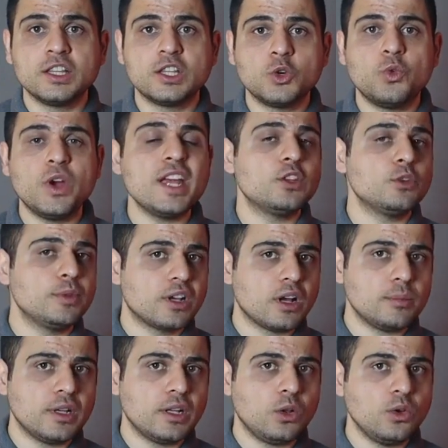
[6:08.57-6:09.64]
the way to
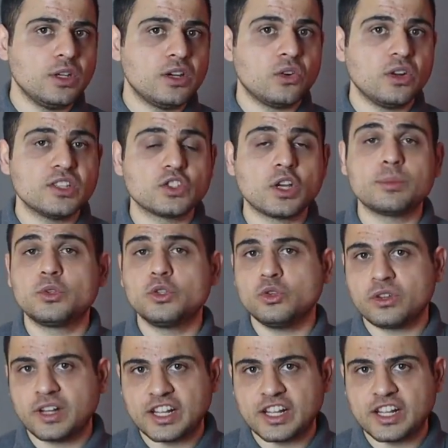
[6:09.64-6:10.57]
become a lawyer is up to your